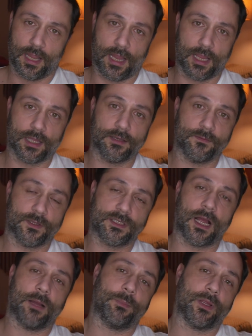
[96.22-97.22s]
And the
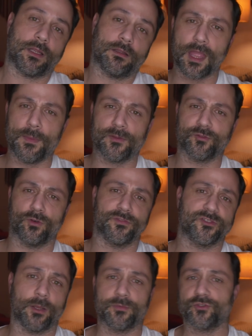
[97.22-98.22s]
topic and the sort of
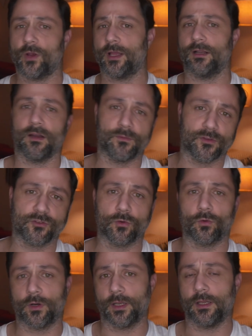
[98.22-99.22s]
substrata of the
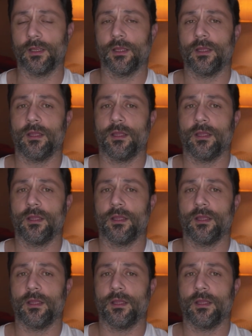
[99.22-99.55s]
story